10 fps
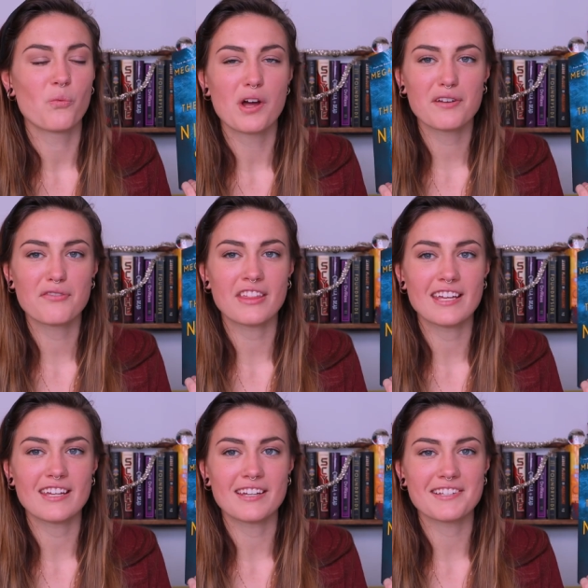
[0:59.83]
one of
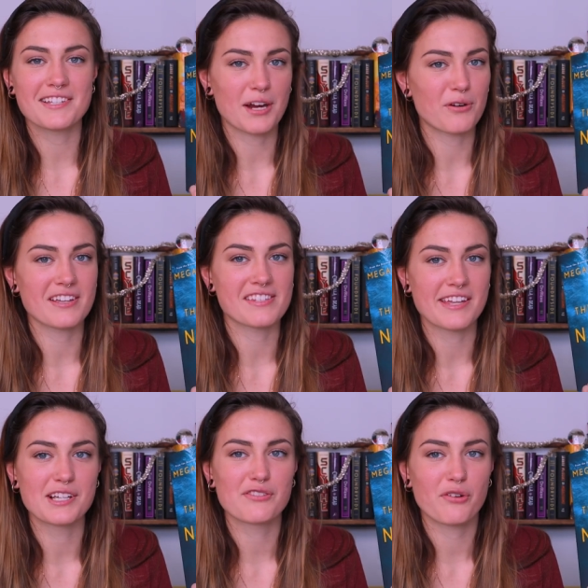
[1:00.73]
the scariest
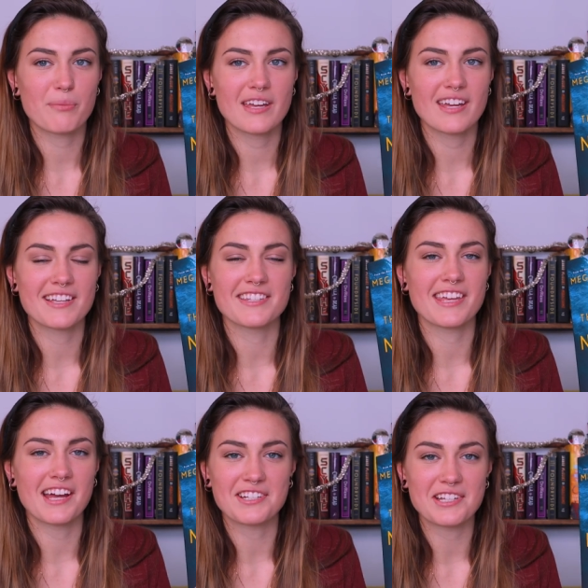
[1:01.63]
things for me is
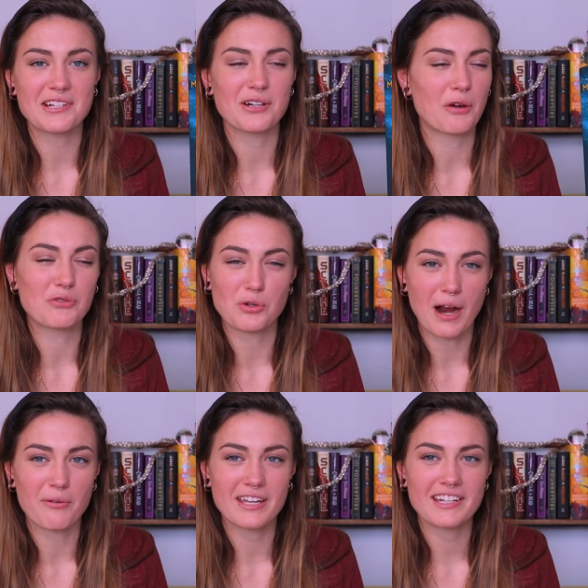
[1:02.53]
the idea of
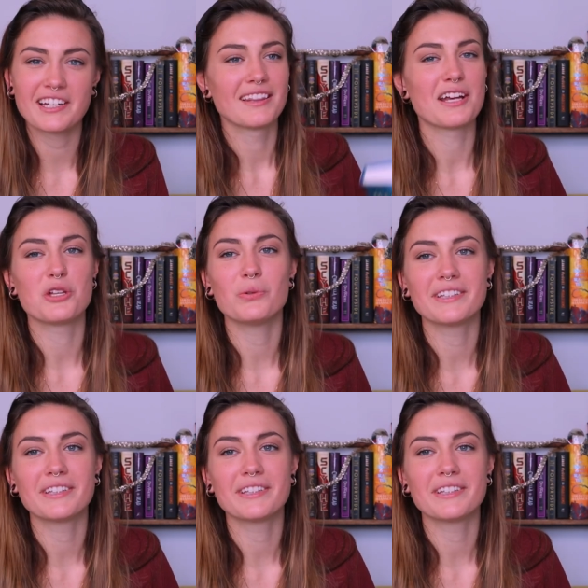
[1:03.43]
drowning. Like, you will